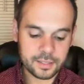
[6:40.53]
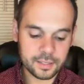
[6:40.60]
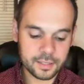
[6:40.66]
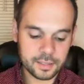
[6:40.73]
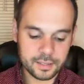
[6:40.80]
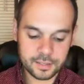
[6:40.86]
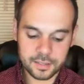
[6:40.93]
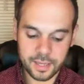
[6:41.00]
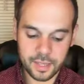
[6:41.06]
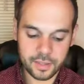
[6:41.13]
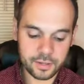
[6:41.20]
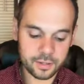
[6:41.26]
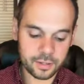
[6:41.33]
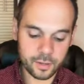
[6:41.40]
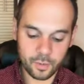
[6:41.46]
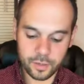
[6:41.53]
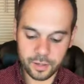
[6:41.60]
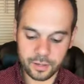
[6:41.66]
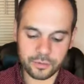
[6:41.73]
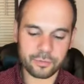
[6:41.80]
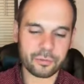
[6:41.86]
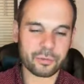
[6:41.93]
to say they're you know
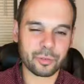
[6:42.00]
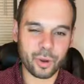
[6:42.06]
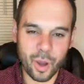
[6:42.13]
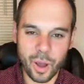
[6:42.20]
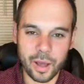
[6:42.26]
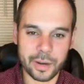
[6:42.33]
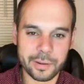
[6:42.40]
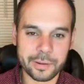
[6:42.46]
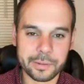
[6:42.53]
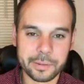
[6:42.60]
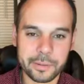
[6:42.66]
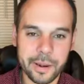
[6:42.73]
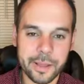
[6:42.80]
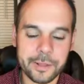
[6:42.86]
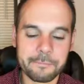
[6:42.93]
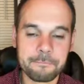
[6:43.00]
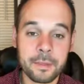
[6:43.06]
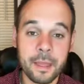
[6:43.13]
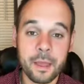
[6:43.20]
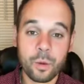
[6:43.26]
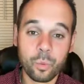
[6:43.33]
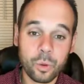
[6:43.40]
they're a fraud, right?
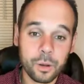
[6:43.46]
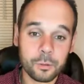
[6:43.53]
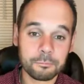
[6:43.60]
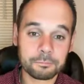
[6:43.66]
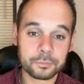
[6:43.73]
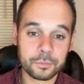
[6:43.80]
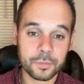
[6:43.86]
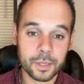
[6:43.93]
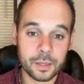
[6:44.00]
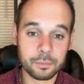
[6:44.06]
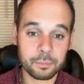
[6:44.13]
Well,